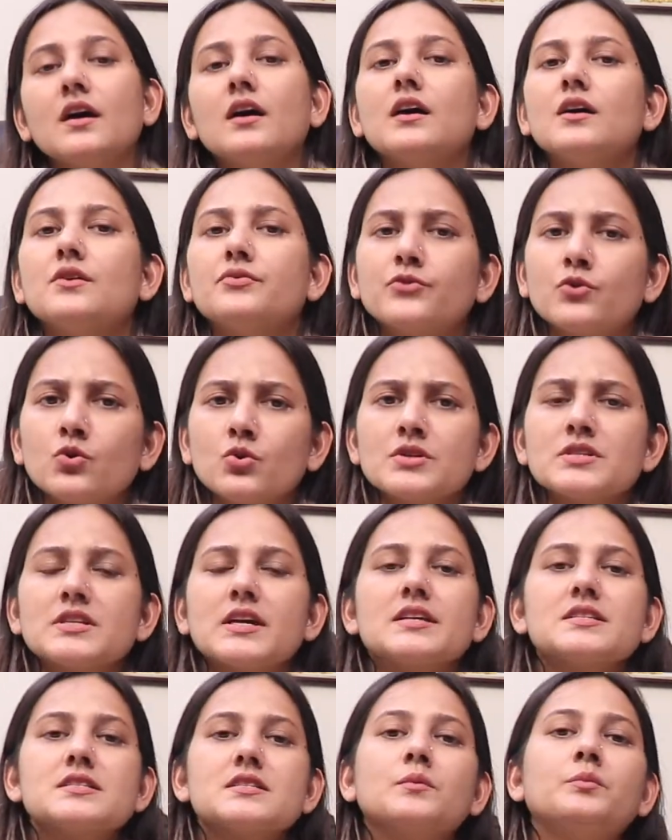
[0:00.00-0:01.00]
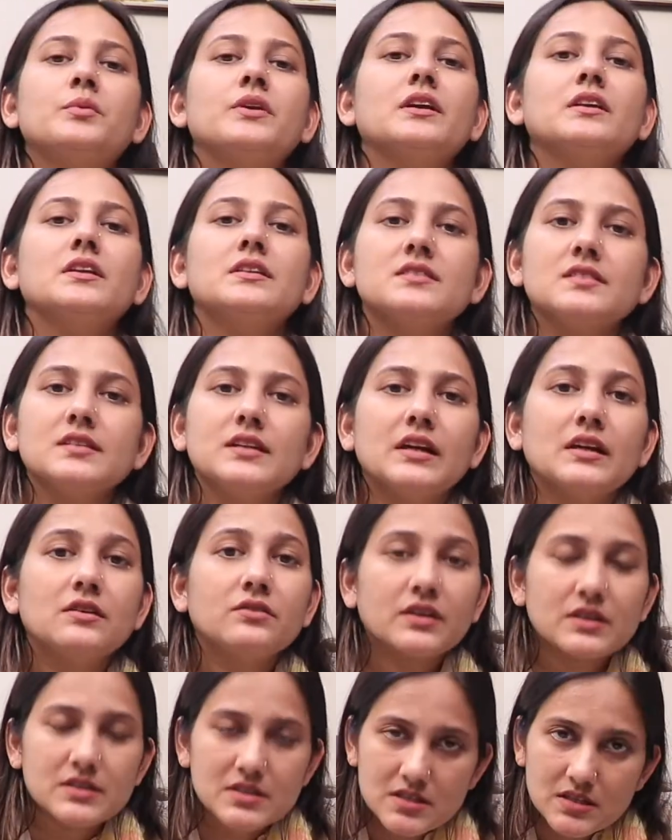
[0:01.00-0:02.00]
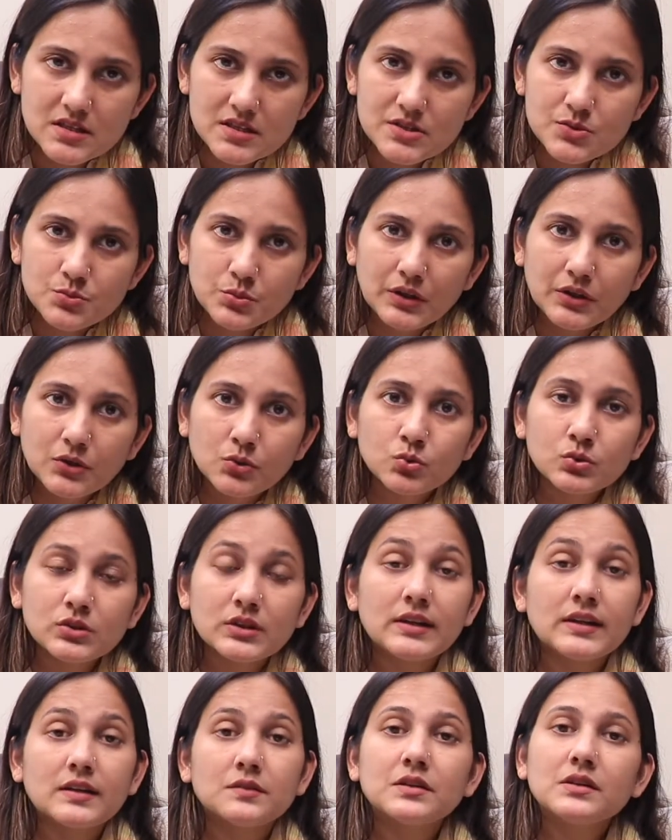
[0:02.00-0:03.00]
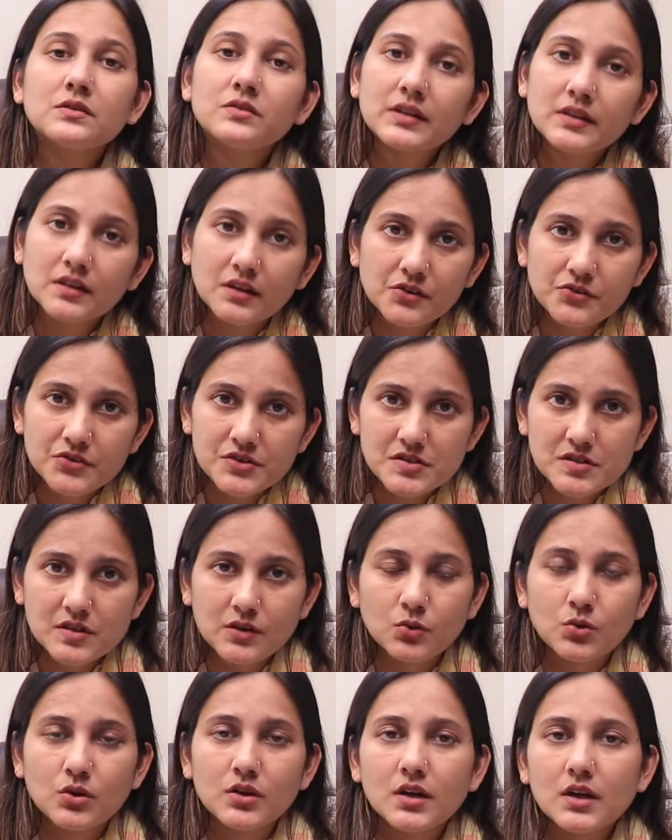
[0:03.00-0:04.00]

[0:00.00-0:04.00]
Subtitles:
Of course, as the pregnancy advances, we do the level 1 ultrasound,